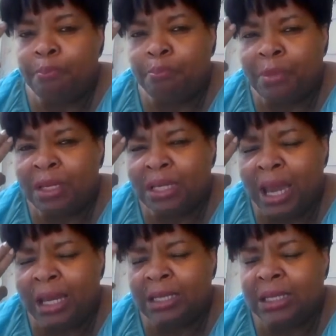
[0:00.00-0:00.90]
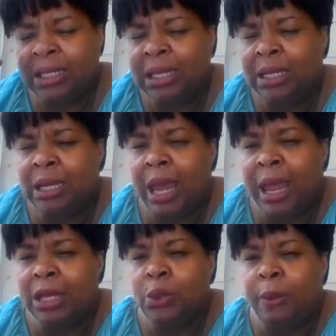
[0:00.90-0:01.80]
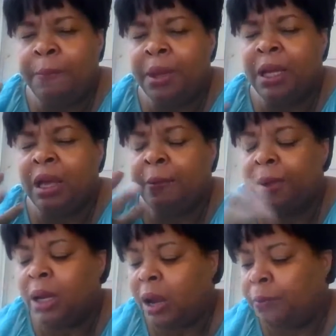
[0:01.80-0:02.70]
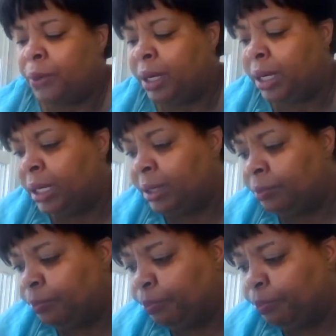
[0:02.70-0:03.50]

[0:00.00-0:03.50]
mentality can handle and pick up and comprehend.